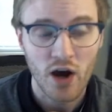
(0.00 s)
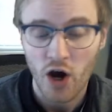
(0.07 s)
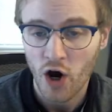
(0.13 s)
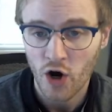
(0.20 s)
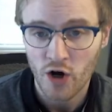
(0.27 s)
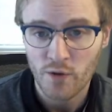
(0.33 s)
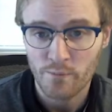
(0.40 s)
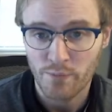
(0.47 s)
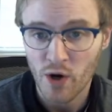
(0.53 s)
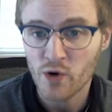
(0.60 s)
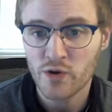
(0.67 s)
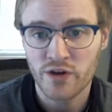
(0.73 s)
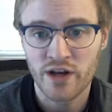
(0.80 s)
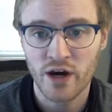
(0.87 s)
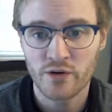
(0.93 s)
Are
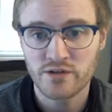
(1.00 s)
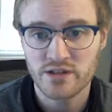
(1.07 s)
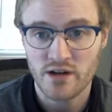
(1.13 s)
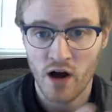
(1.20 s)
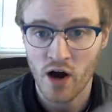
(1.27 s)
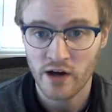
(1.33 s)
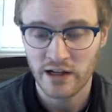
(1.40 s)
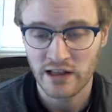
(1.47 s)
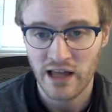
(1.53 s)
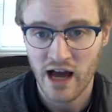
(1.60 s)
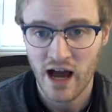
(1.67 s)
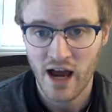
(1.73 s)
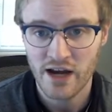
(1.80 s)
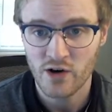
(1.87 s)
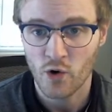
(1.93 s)
both notes on a
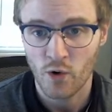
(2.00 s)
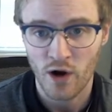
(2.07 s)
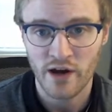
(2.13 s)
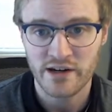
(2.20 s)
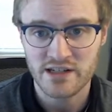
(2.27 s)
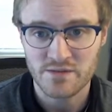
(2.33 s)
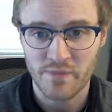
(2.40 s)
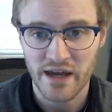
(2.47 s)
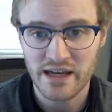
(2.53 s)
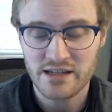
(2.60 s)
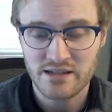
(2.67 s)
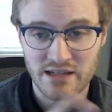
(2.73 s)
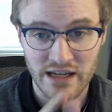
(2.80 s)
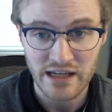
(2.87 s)
line or on a space?